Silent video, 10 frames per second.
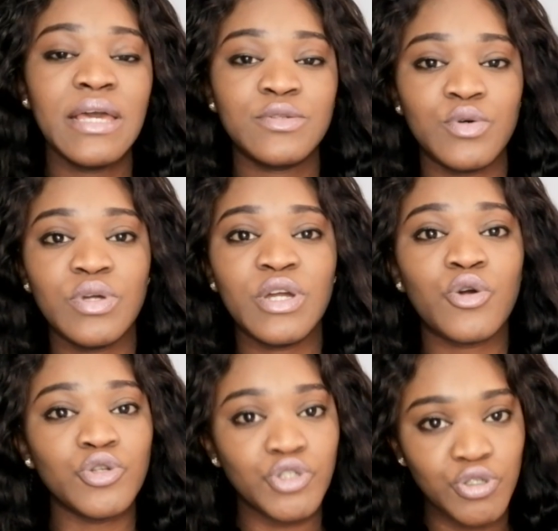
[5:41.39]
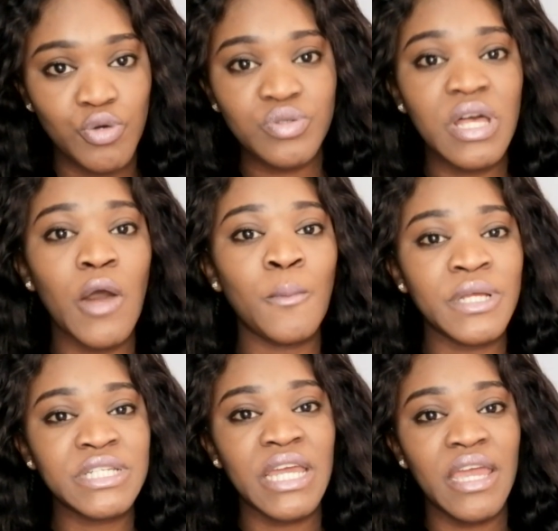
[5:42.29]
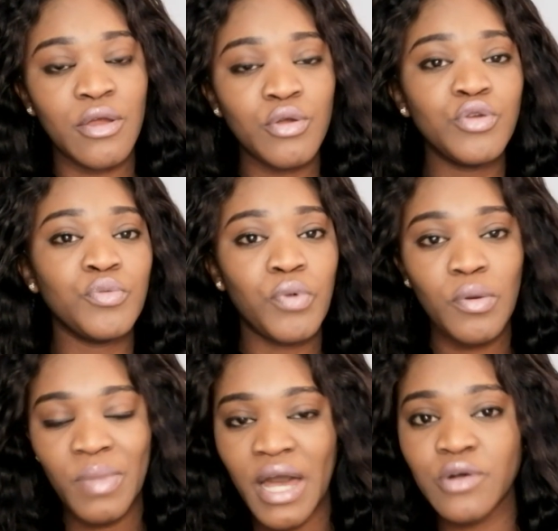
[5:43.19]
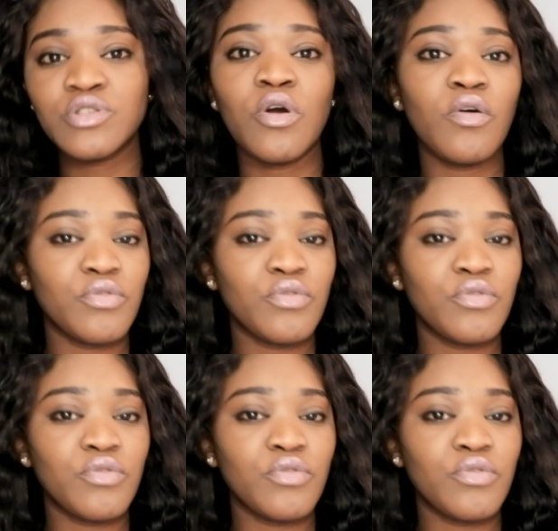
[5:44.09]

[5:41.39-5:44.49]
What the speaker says: So it controls how much air you pump out